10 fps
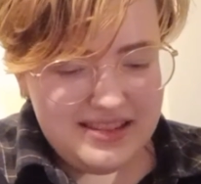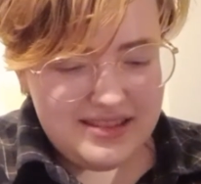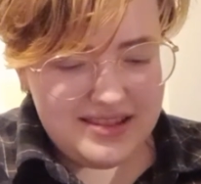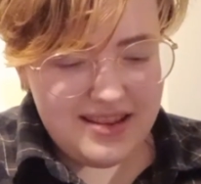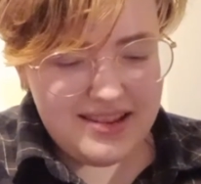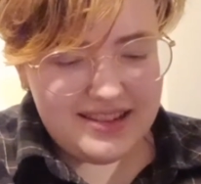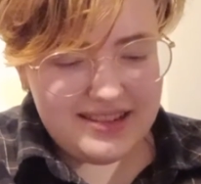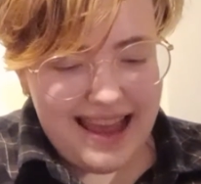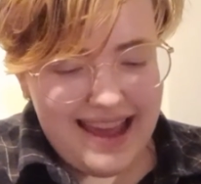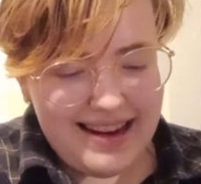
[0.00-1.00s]
solid
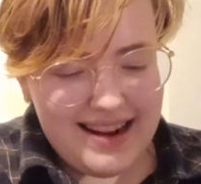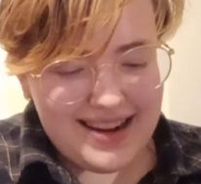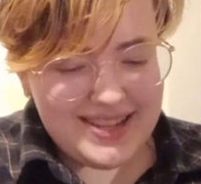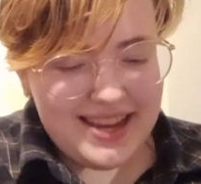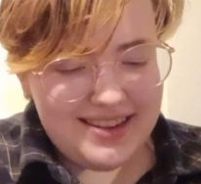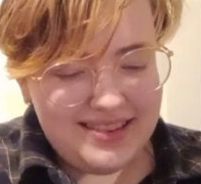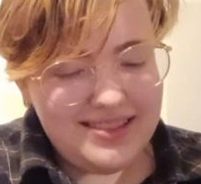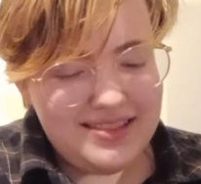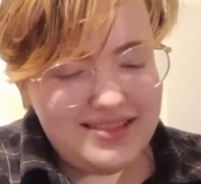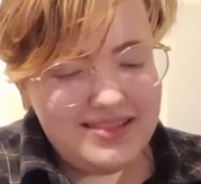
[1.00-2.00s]
8 out of 10,
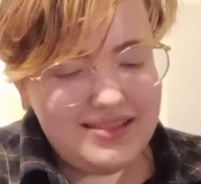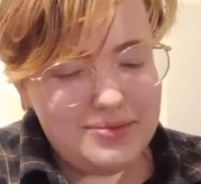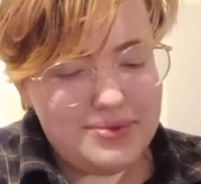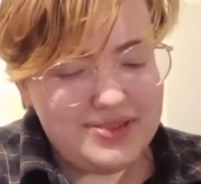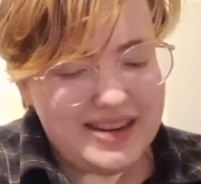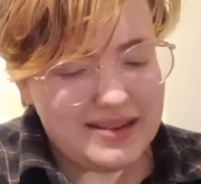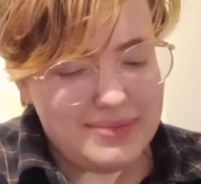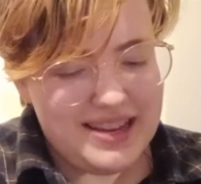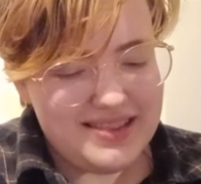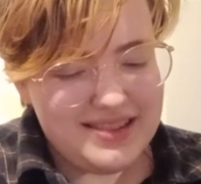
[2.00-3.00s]
would
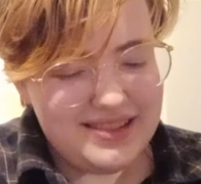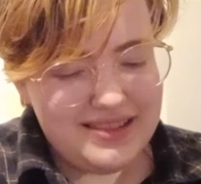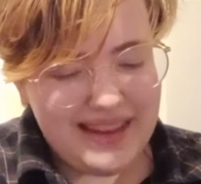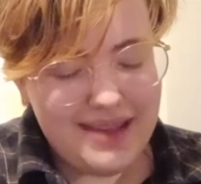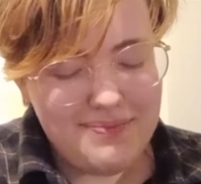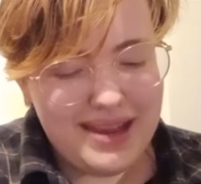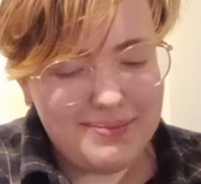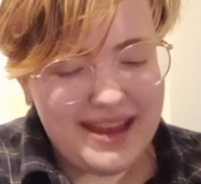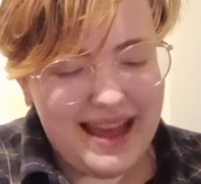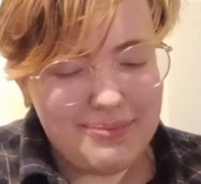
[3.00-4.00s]
recommend. It made
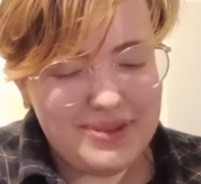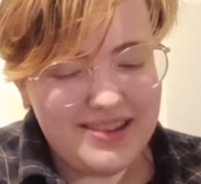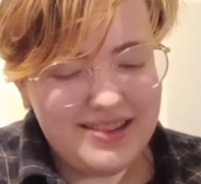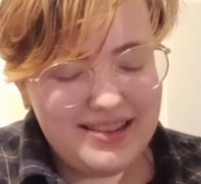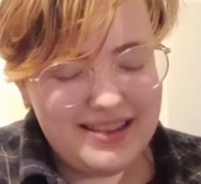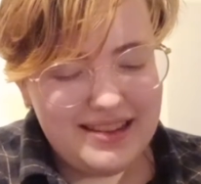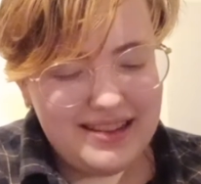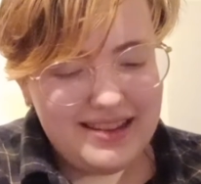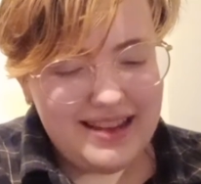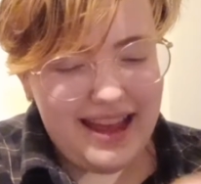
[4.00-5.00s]
me happy,
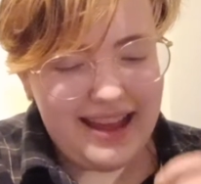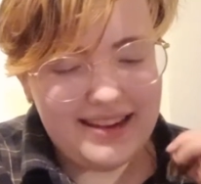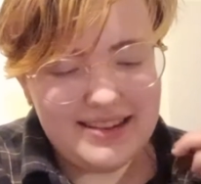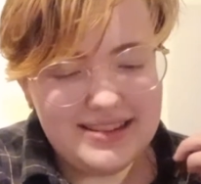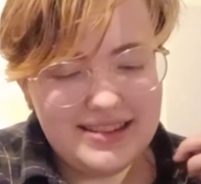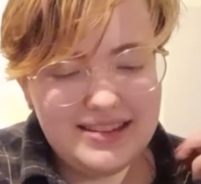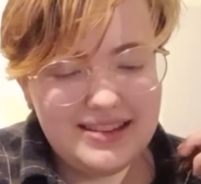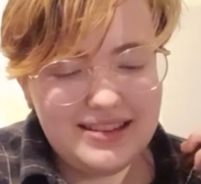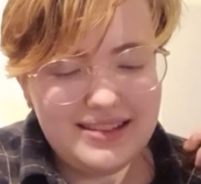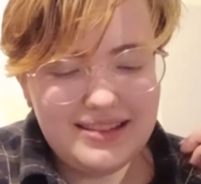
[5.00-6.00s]
and
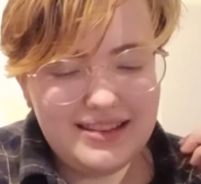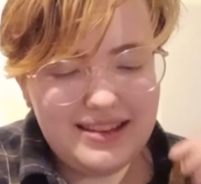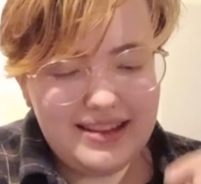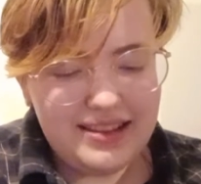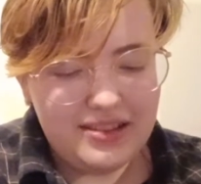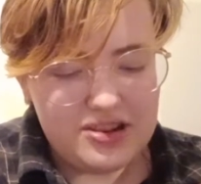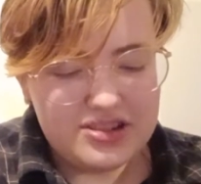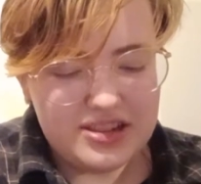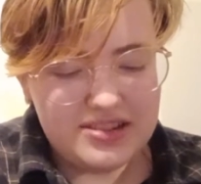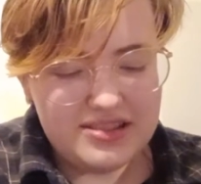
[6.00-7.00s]
it
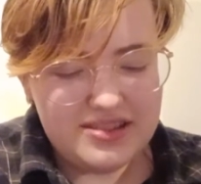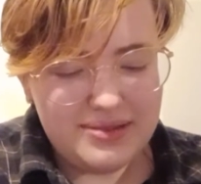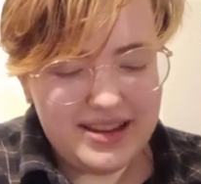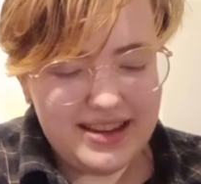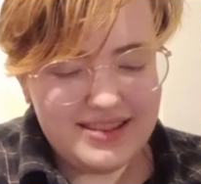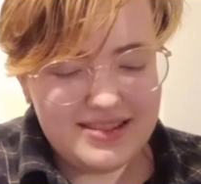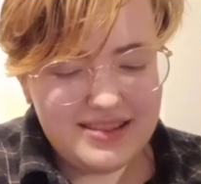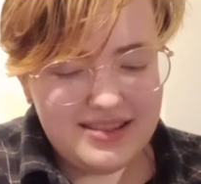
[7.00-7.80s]
looked good doing it.